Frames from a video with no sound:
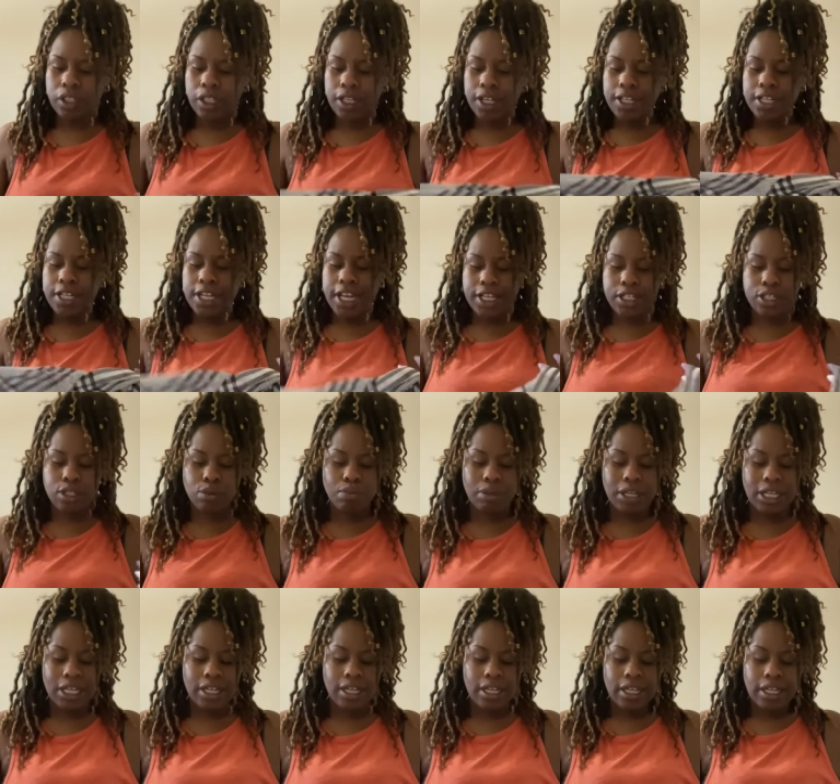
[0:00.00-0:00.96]
next
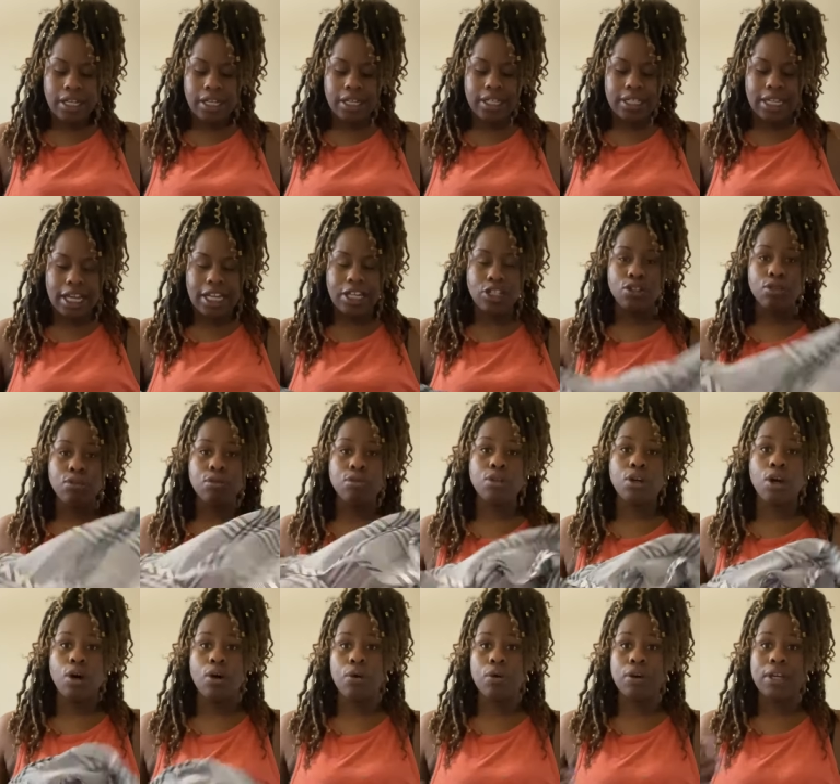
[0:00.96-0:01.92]
week because I do
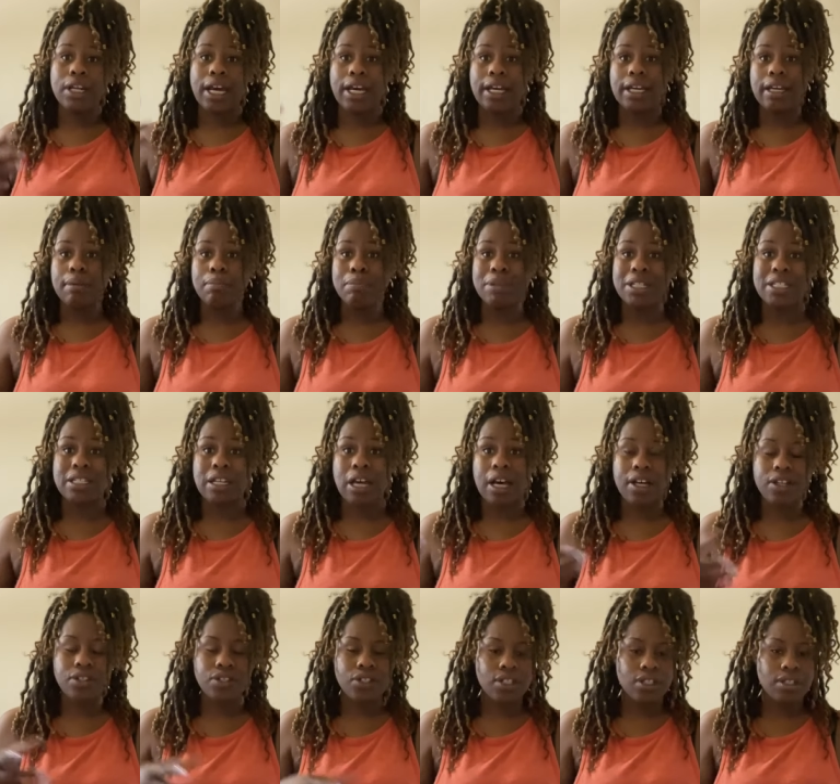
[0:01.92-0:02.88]
go and I get
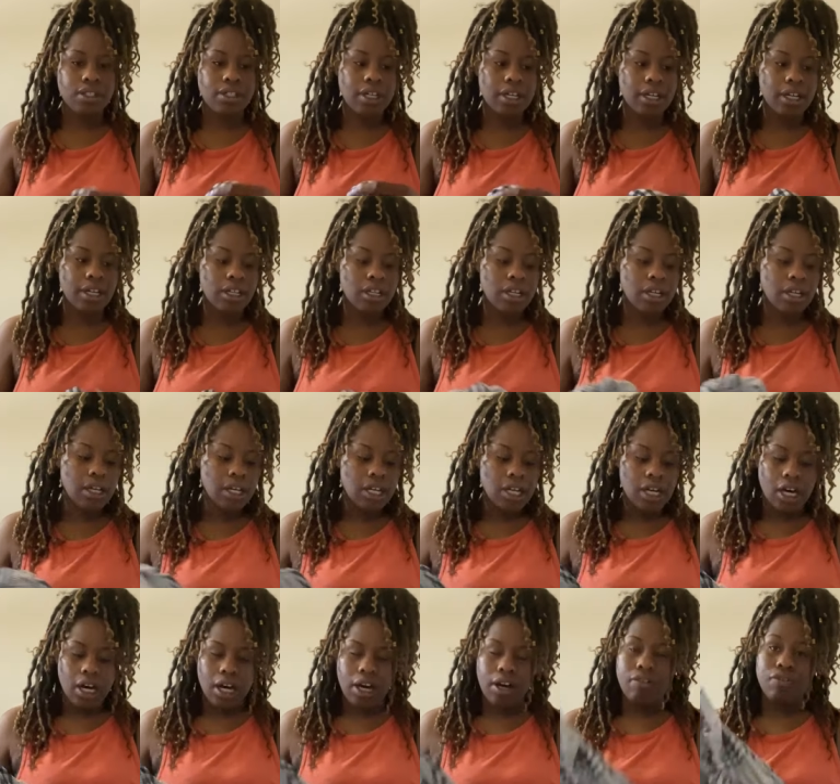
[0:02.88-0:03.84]
massages done
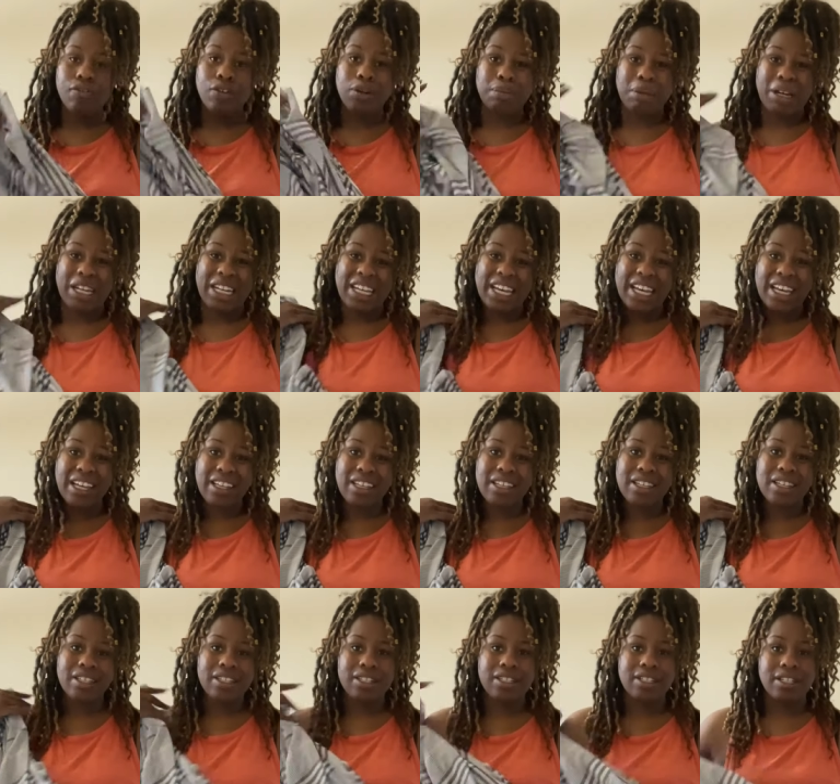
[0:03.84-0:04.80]
for my
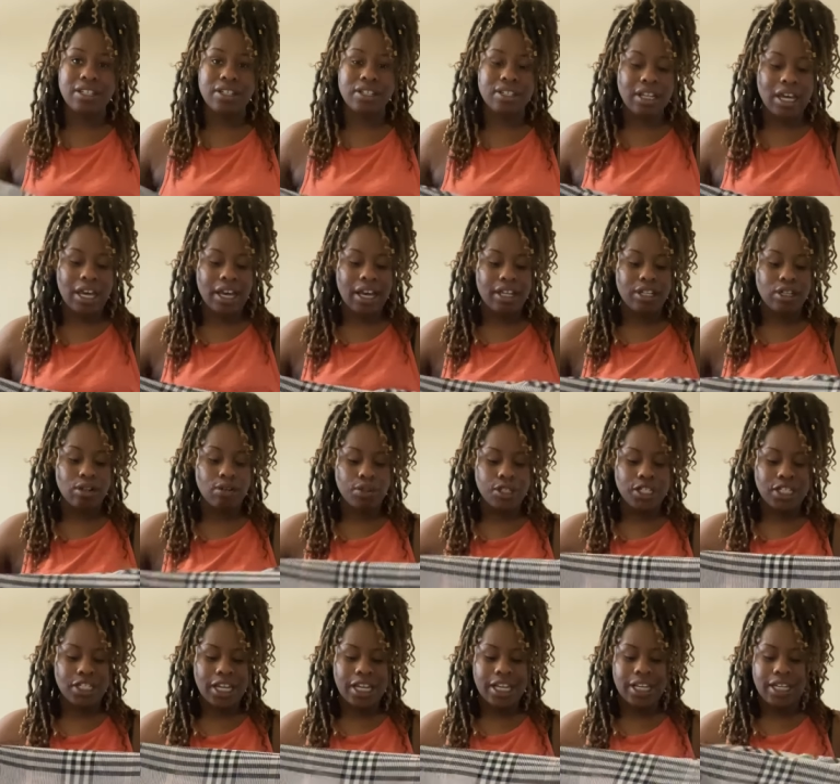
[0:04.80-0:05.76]
neck, since I had those
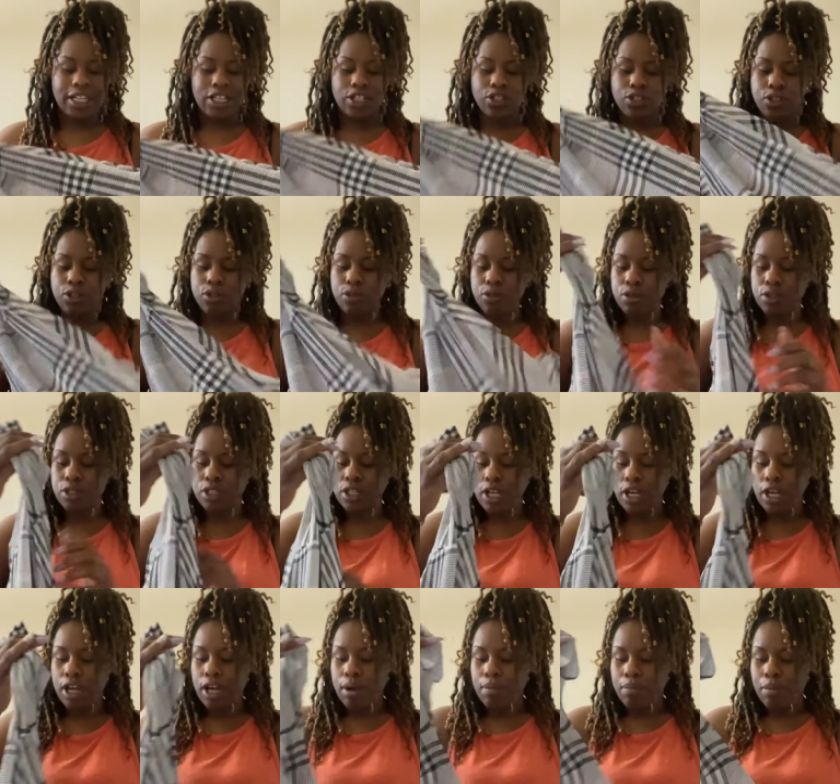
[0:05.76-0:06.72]
neck issues.
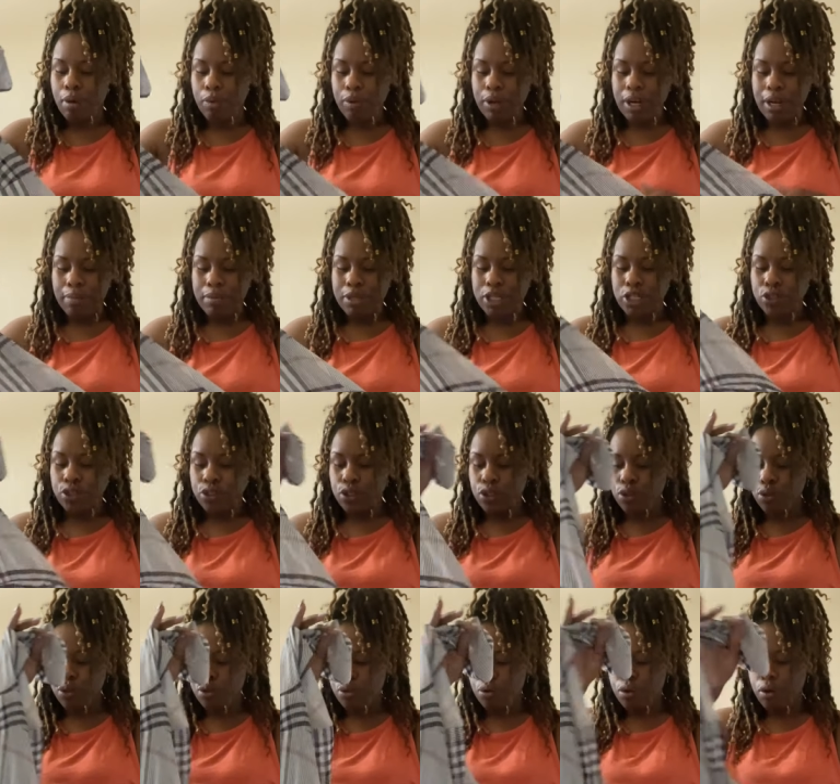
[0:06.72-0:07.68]
But what I'm gonna
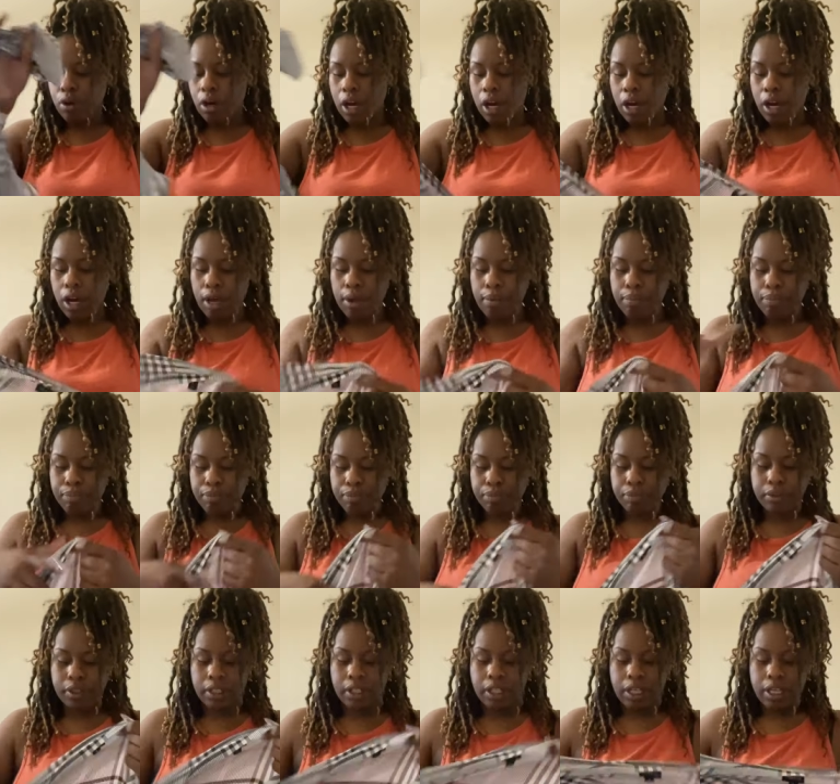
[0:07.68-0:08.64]
do
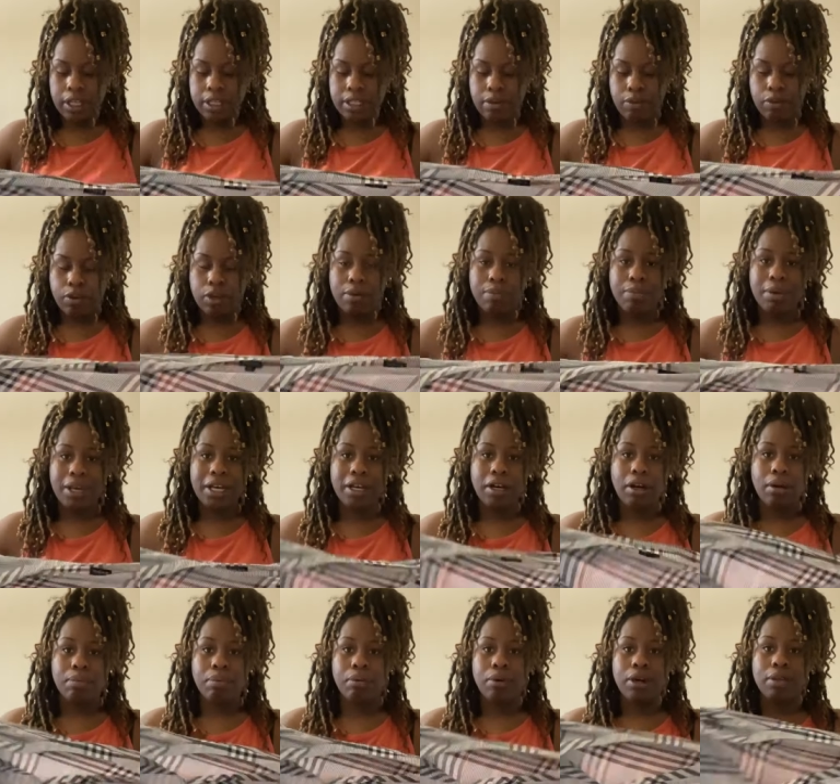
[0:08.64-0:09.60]
is I'm gonna make an
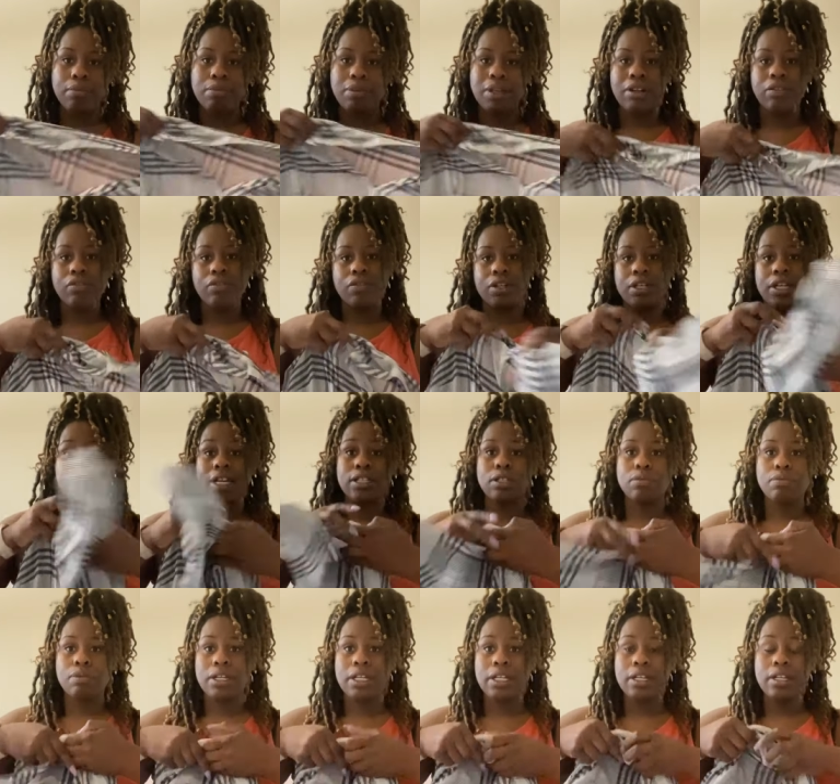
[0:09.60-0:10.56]
appointment for
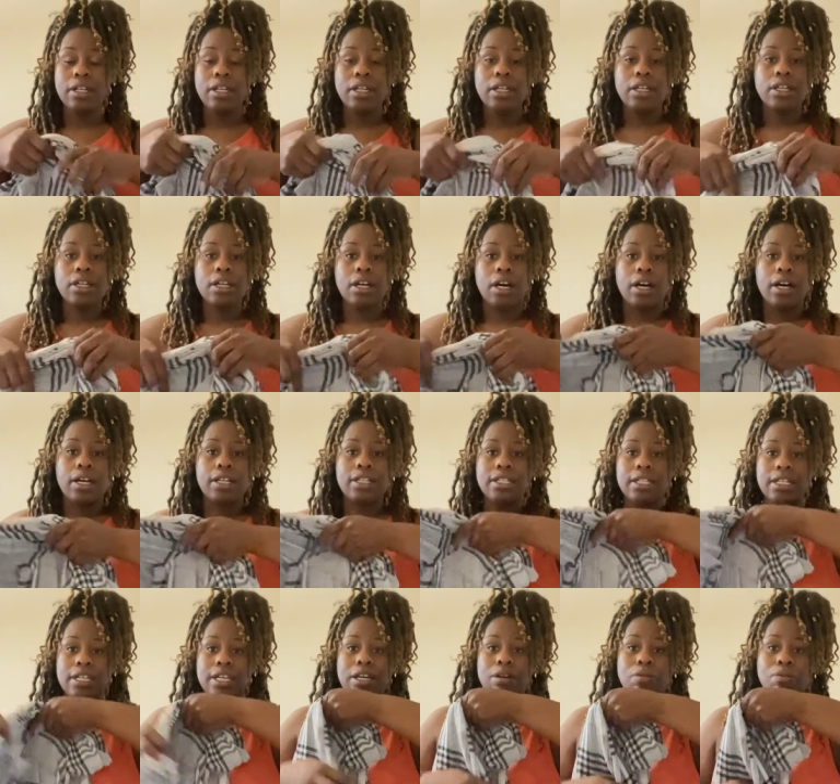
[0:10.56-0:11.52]
next week
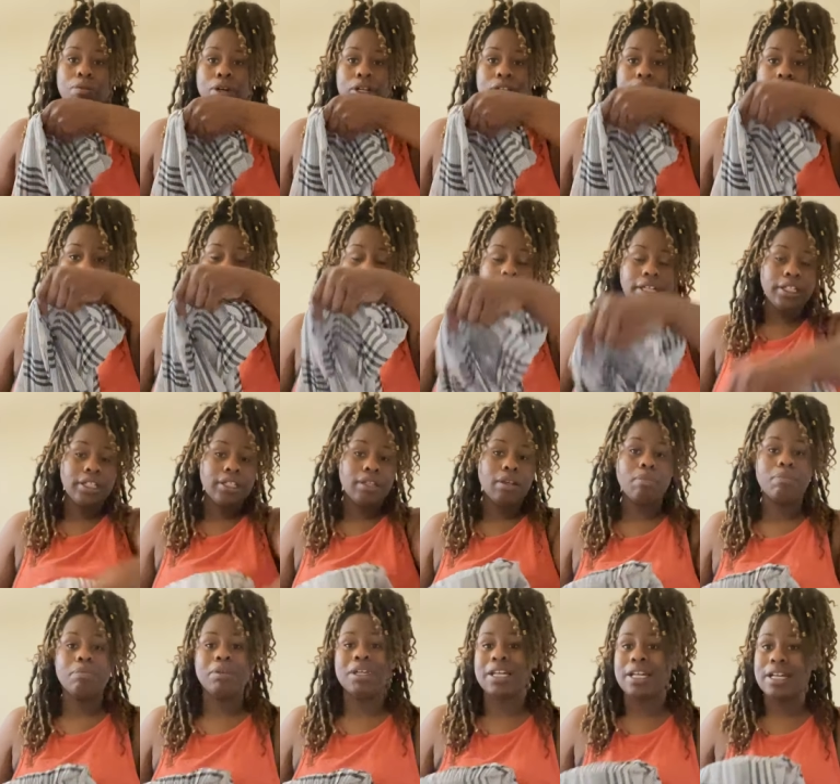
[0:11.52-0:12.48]
to get one done,
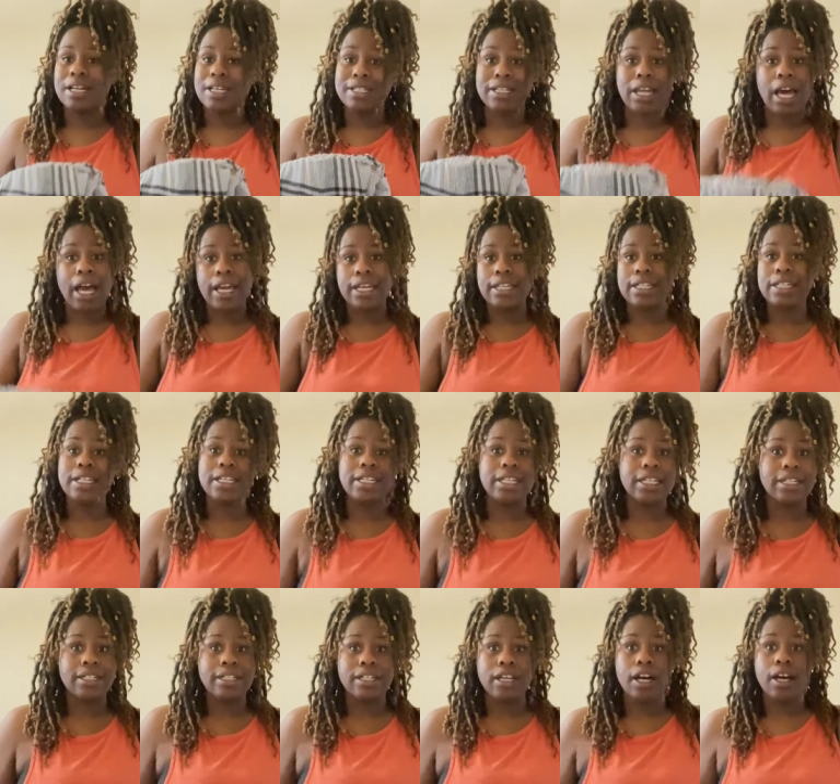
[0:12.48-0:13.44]
because I need
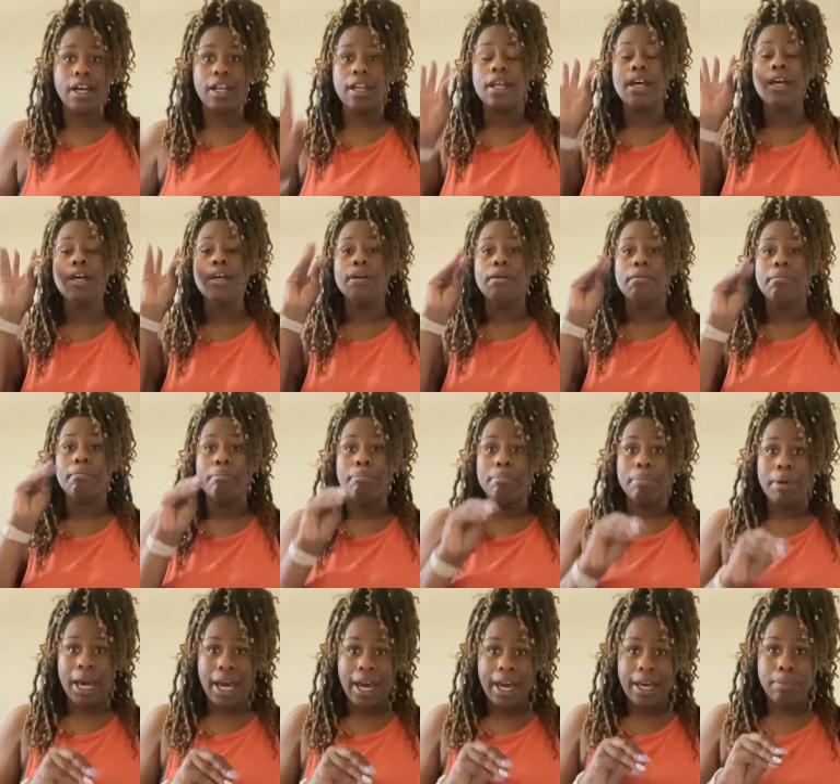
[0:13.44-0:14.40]
it done
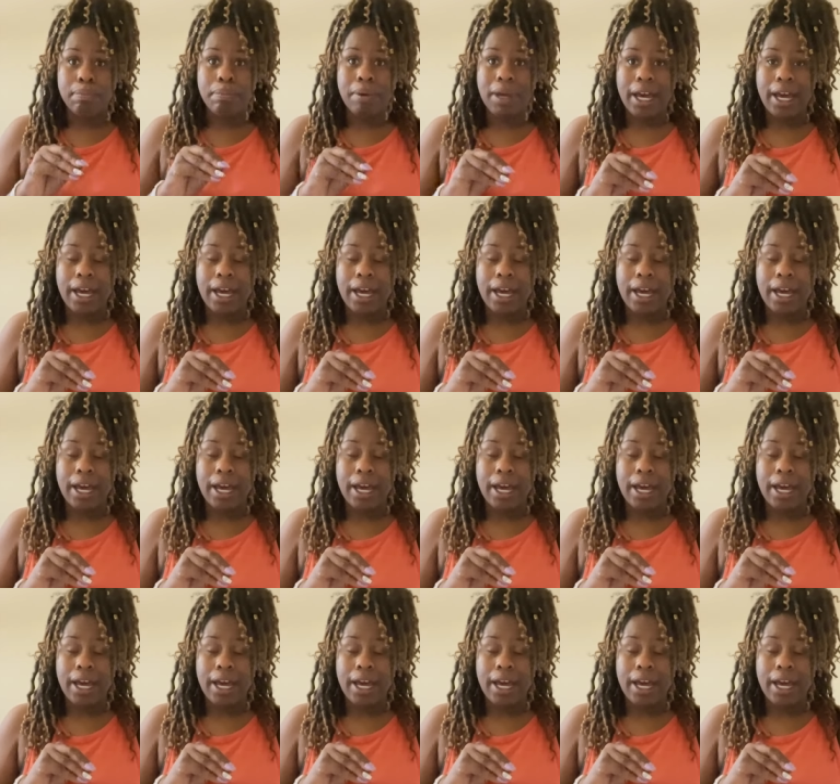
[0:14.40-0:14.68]
bad